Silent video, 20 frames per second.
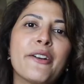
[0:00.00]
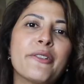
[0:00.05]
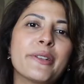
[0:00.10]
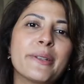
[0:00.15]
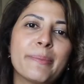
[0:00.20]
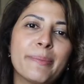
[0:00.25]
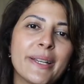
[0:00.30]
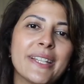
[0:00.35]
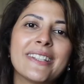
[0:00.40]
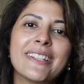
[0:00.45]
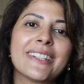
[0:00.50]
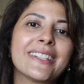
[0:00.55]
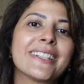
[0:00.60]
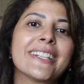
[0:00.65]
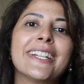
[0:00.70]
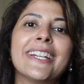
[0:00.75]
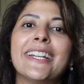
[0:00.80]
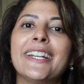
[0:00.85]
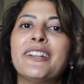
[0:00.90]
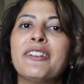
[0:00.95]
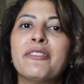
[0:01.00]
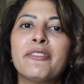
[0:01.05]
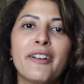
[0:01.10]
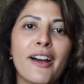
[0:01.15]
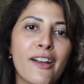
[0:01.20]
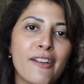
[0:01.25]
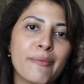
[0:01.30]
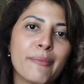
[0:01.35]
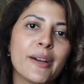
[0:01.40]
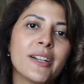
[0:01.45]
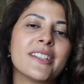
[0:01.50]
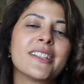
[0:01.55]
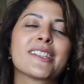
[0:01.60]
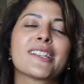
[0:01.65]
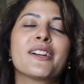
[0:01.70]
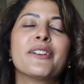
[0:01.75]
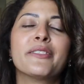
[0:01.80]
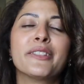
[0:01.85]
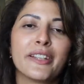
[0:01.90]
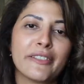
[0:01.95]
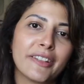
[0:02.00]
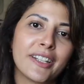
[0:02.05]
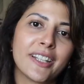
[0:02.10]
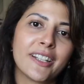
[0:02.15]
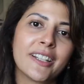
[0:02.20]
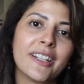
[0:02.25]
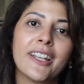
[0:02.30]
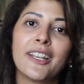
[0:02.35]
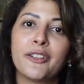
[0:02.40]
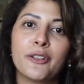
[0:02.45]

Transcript: it was basically five months of living La